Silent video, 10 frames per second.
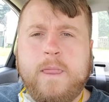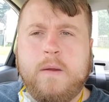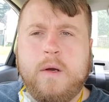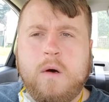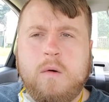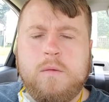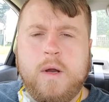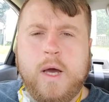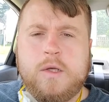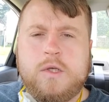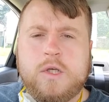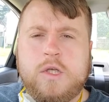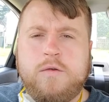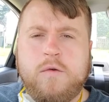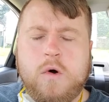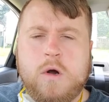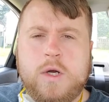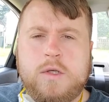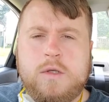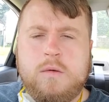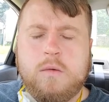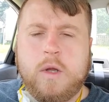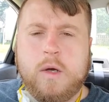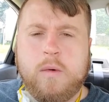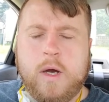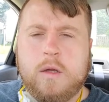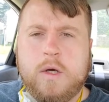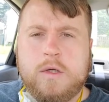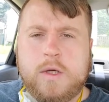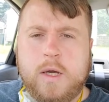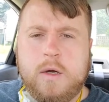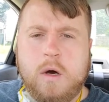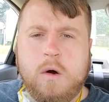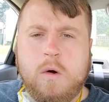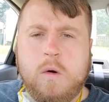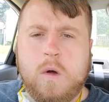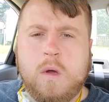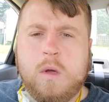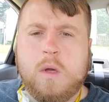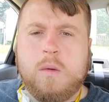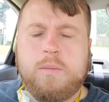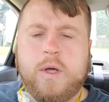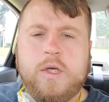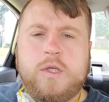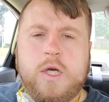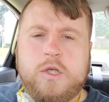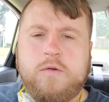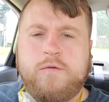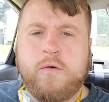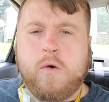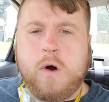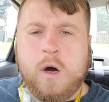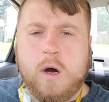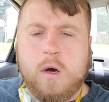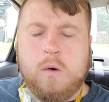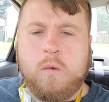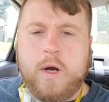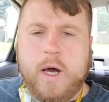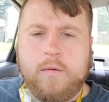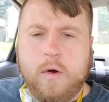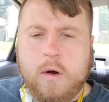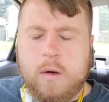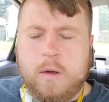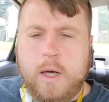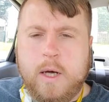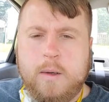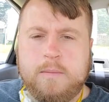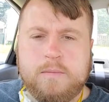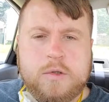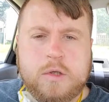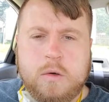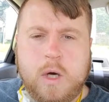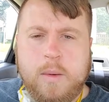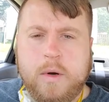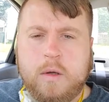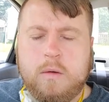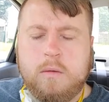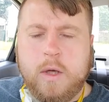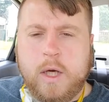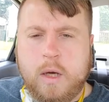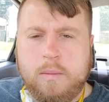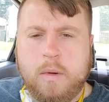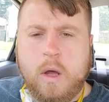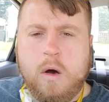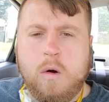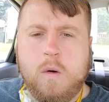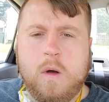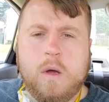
you know, N64 and like regular Nintendo, PlayStation 4, whatever. So I'm going to link him below.